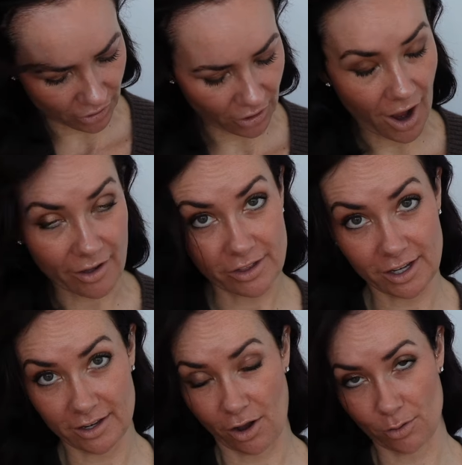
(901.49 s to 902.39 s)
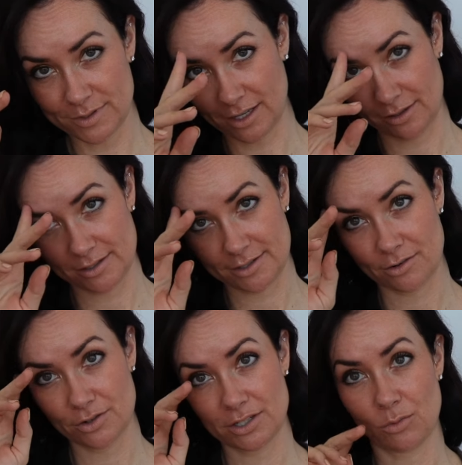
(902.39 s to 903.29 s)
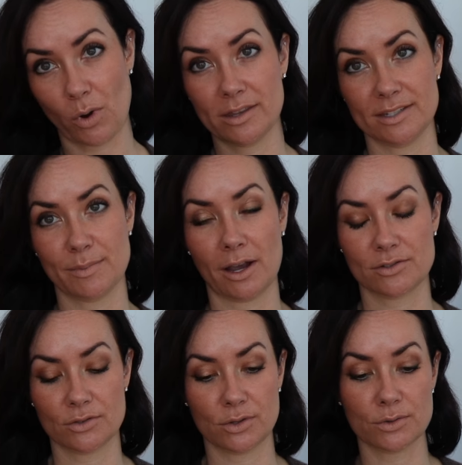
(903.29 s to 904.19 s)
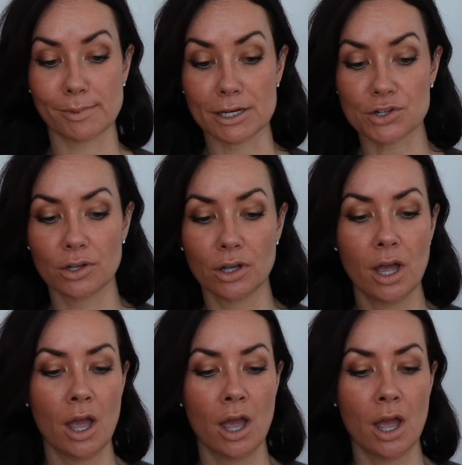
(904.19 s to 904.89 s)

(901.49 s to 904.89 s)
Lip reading: or I think it helps at least to understand why these bags are so special.